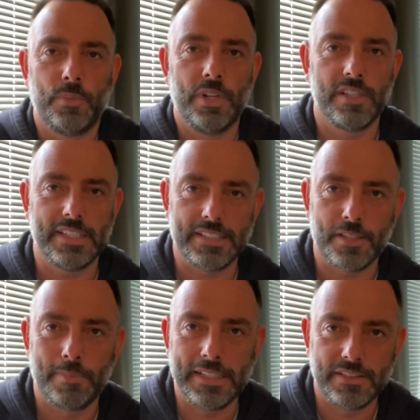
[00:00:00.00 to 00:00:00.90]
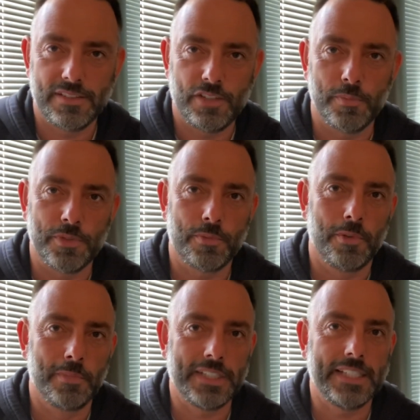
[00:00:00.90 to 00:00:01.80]
worth it to spend too much more
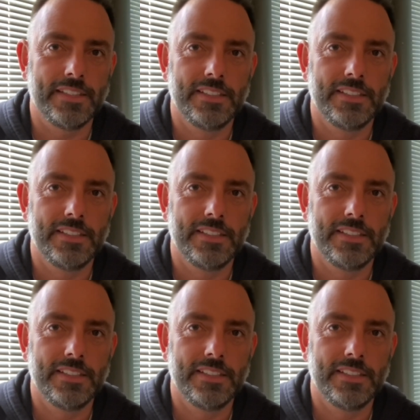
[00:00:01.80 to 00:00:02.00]
money